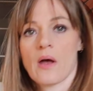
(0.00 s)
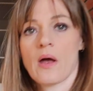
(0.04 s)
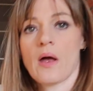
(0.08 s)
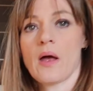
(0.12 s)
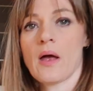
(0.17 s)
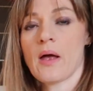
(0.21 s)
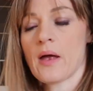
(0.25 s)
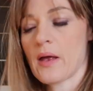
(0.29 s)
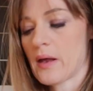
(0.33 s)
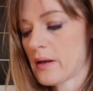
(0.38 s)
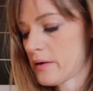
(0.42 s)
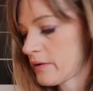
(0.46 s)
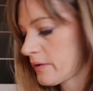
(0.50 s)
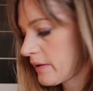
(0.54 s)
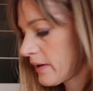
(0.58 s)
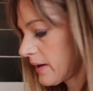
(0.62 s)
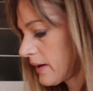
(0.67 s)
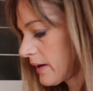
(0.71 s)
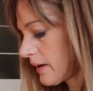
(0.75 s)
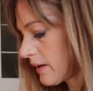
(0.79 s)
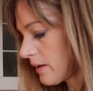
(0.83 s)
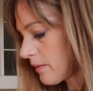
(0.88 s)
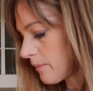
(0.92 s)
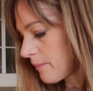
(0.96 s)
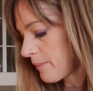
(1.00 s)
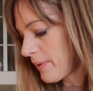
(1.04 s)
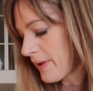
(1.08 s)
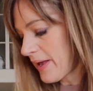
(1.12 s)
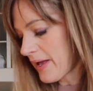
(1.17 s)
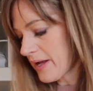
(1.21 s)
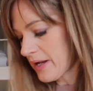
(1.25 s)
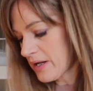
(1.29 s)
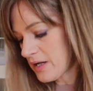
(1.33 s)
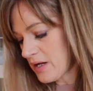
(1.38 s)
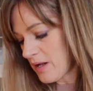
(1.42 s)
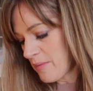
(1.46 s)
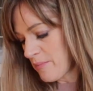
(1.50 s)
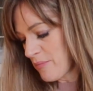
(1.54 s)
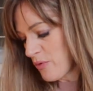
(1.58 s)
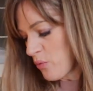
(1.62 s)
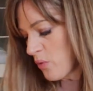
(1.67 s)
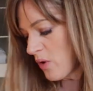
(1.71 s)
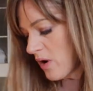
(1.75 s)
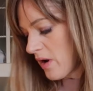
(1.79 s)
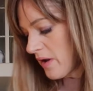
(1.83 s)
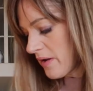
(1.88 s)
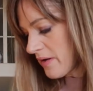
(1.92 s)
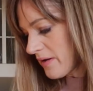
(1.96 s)
And in bag
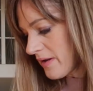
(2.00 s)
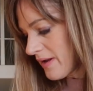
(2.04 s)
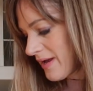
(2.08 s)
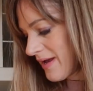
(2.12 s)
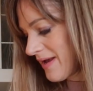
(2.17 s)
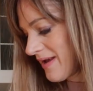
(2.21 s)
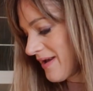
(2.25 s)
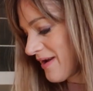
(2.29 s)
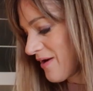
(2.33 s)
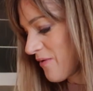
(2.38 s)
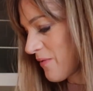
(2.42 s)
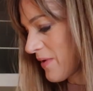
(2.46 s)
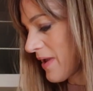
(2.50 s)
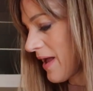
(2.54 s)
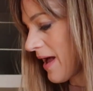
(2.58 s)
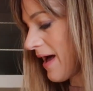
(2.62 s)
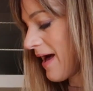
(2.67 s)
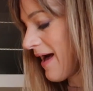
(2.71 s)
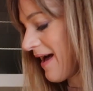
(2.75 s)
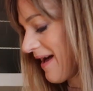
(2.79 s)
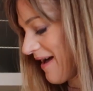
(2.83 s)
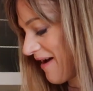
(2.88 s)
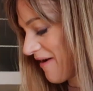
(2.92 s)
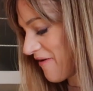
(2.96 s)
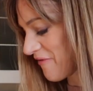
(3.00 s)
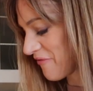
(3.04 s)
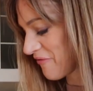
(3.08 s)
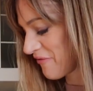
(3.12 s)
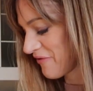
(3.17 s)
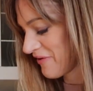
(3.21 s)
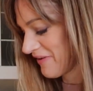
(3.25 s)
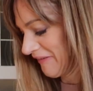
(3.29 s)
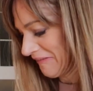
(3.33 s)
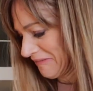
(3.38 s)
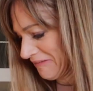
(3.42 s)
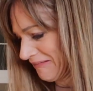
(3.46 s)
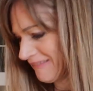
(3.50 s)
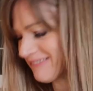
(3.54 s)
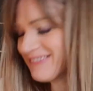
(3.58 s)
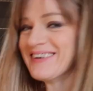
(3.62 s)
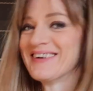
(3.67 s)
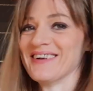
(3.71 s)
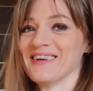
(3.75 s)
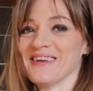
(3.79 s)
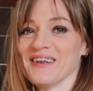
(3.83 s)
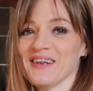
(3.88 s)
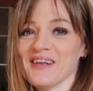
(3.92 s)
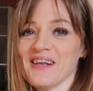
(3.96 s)
number 1, we have,
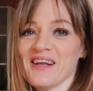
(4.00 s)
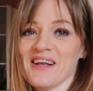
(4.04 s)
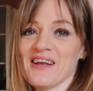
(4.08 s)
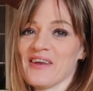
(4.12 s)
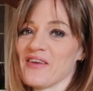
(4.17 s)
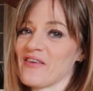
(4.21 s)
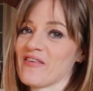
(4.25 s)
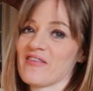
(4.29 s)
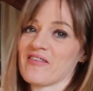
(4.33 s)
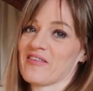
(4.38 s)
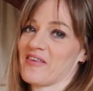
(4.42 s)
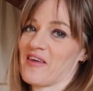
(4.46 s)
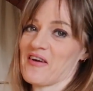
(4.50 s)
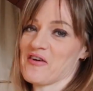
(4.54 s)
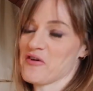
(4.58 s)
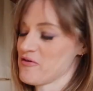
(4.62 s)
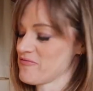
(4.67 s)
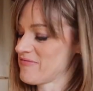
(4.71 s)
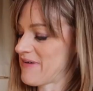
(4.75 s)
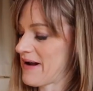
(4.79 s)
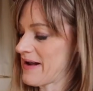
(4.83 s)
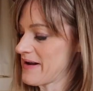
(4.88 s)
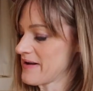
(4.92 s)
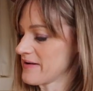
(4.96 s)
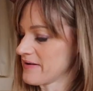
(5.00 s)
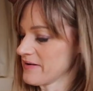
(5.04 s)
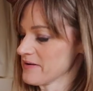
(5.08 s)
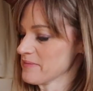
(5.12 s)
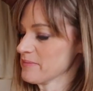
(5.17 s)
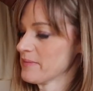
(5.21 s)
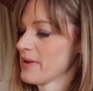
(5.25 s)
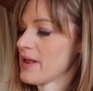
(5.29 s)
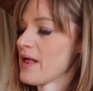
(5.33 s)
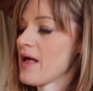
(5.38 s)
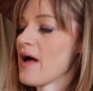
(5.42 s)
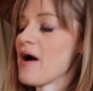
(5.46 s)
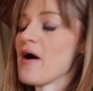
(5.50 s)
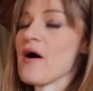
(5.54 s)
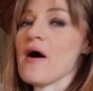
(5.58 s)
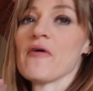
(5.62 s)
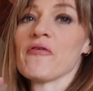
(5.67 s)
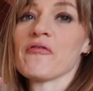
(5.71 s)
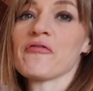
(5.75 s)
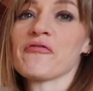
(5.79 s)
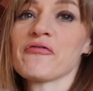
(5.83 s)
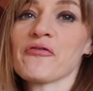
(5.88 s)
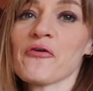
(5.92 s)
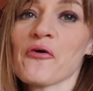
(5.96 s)
so random,
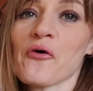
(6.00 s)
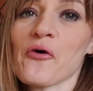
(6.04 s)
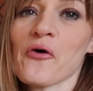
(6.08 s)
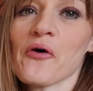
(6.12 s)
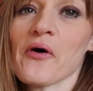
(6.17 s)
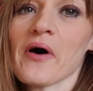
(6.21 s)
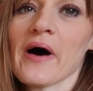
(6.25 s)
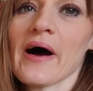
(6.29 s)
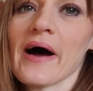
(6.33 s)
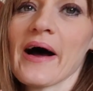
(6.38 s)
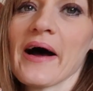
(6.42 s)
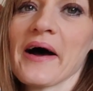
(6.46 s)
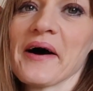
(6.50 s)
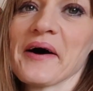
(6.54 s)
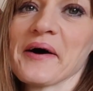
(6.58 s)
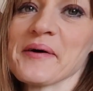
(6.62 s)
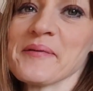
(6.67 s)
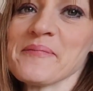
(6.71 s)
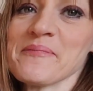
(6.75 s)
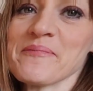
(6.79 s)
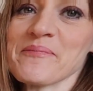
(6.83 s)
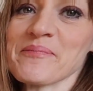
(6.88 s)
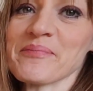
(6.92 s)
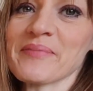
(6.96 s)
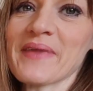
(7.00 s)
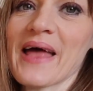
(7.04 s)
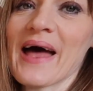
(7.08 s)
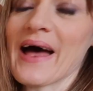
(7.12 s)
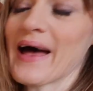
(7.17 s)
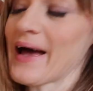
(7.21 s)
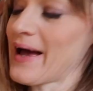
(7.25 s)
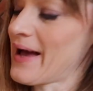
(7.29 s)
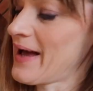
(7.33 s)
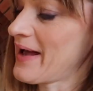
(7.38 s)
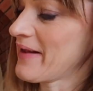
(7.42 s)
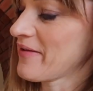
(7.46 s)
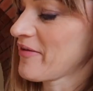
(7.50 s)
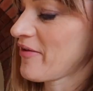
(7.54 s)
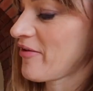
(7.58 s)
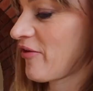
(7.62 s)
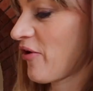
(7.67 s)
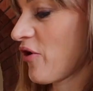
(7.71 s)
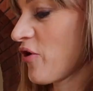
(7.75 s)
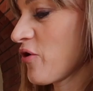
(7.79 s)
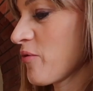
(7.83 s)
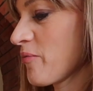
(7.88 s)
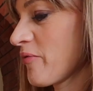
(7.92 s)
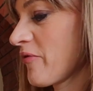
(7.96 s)
4 hand
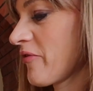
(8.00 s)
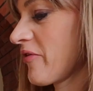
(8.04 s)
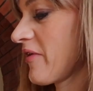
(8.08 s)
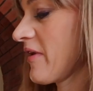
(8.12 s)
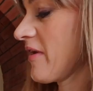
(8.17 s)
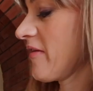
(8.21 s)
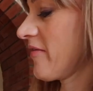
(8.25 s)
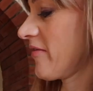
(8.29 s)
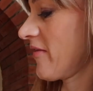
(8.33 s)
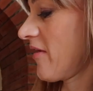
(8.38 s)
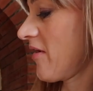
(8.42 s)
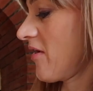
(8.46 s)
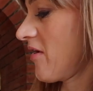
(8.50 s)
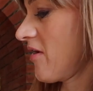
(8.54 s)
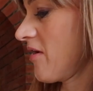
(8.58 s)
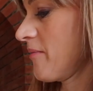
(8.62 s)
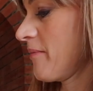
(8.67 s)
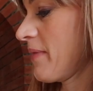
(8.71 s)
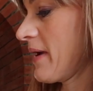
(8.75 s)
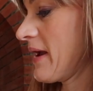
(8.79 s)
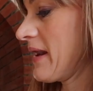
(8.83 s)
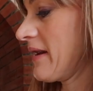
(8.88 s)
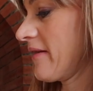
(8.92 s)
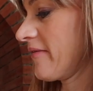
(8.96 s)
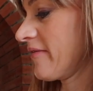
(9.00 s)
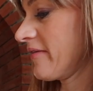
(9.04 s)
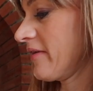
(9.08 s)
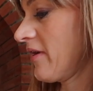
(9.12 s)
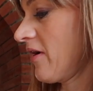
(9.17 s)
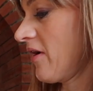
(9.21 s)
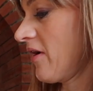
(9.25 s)
soaps. These are Baylis and